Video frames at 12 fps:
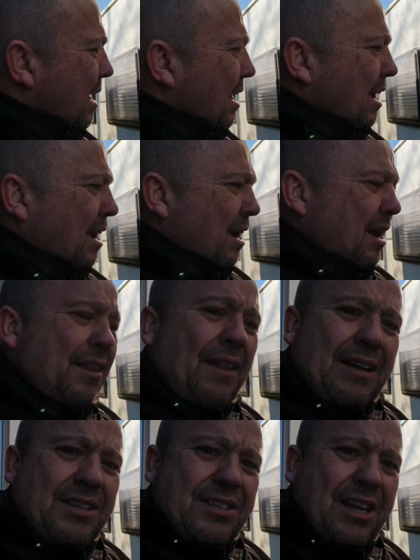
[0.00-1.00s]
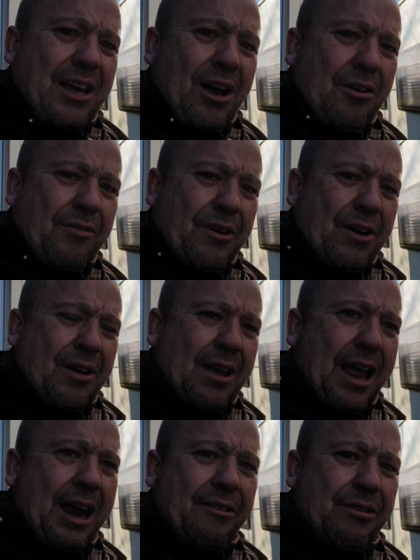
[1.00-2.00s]
and they sit over
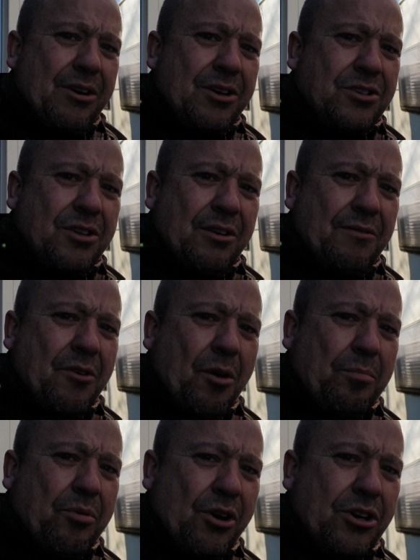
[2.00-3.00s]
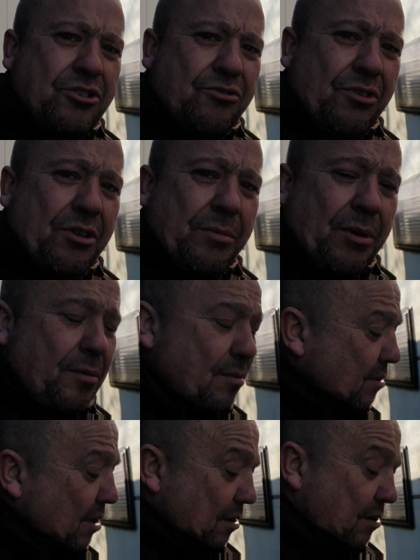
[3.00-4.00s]
areas that have got pressure on them.
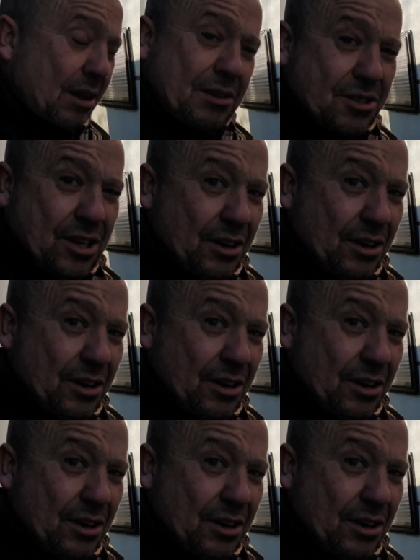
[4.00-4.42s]
You know, that's